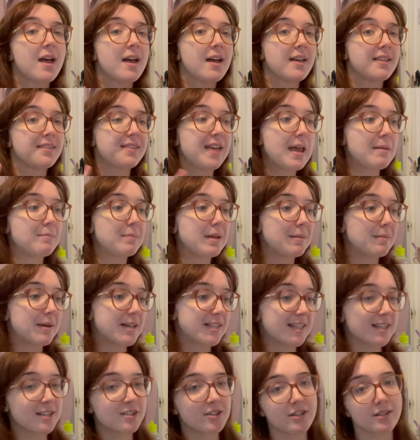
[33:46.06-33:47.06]
Then me, my
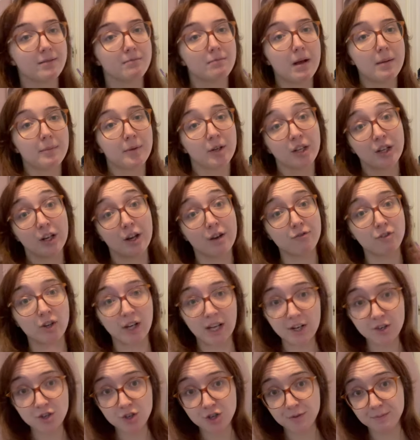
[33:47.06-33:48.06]
sisters and mum are going to go for
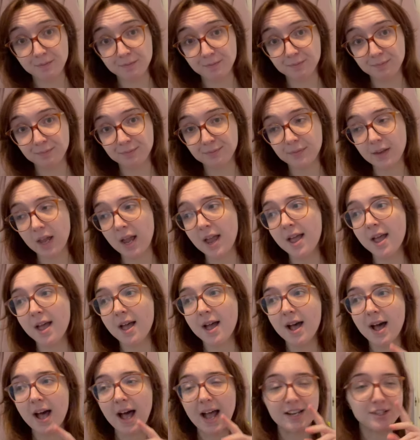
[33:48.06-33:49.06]
lunch.
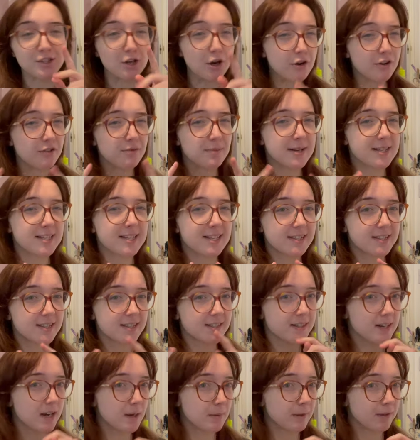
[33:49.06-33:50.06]
I don't know if my sisters
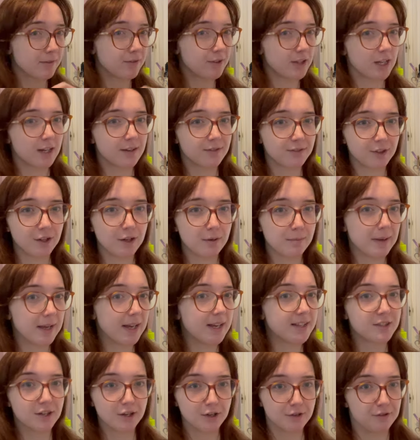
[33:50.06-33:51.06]
are coming for the afternoon bit. I
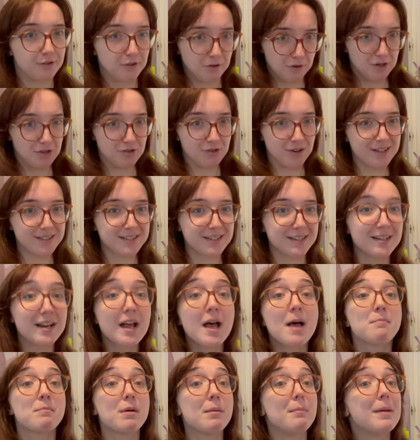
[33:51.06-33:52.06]
don't know if they're interested.
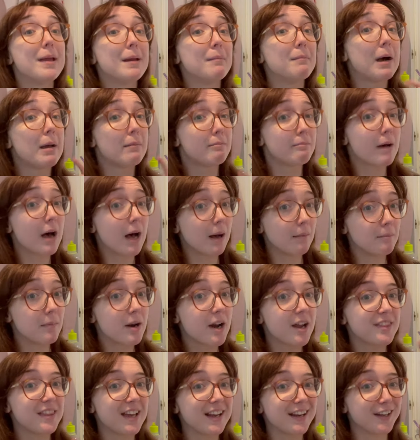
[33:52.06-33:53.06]
But me and my mum
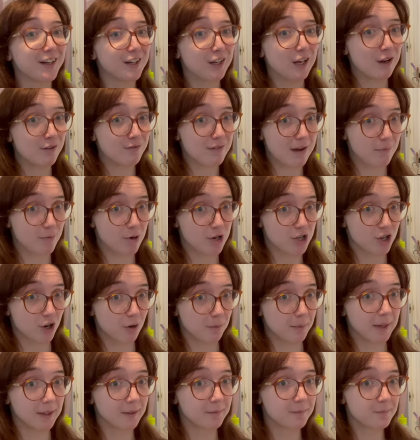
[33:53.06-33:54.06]
are then going to go fabric
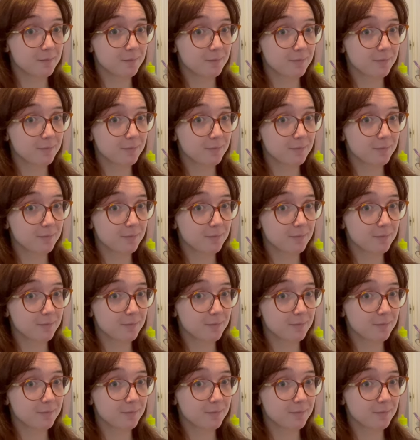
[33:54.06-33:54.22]
shopping.